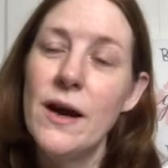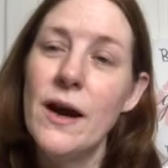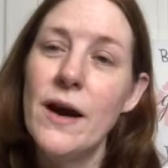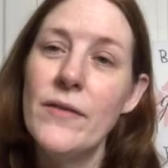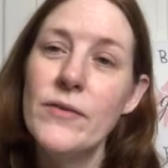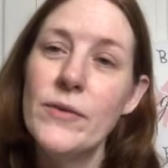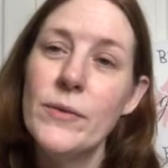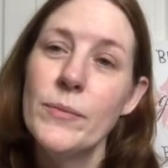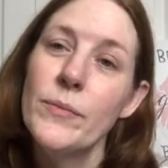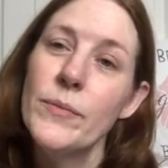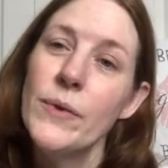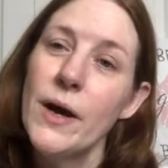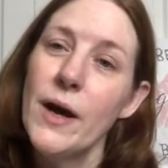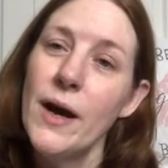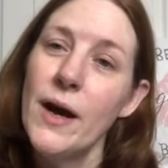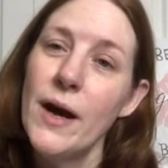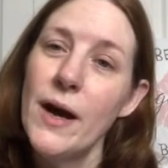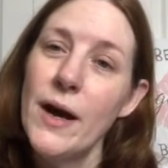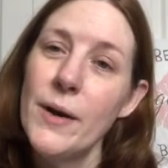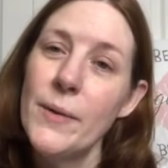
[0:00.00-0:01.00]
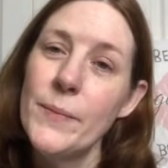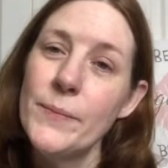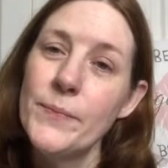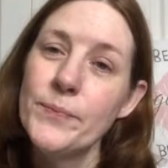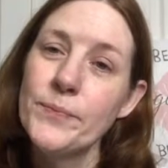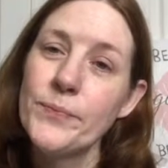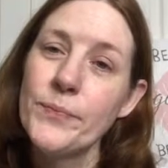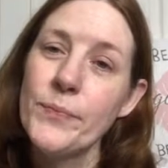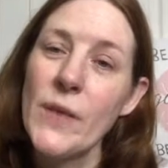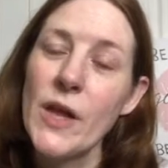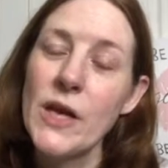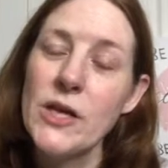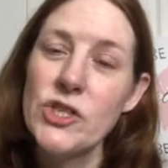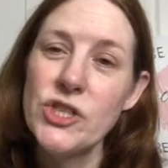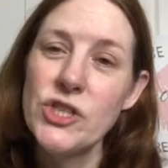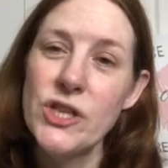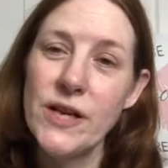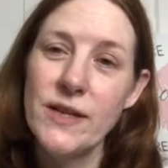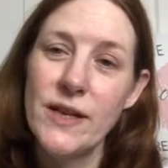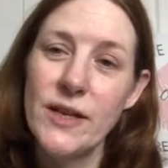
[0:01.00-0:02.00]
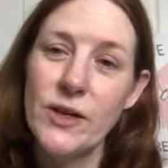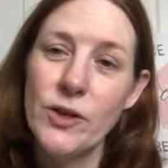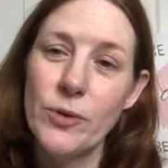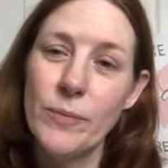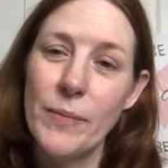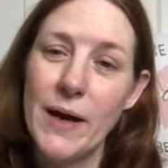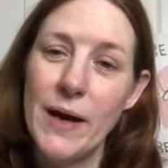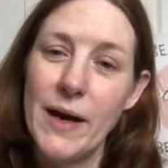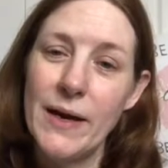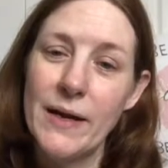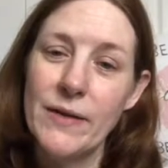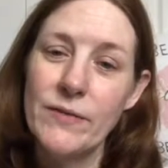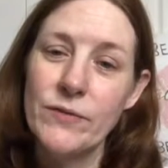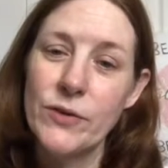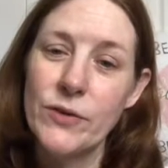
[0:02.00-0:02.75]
of the shade that you're buying.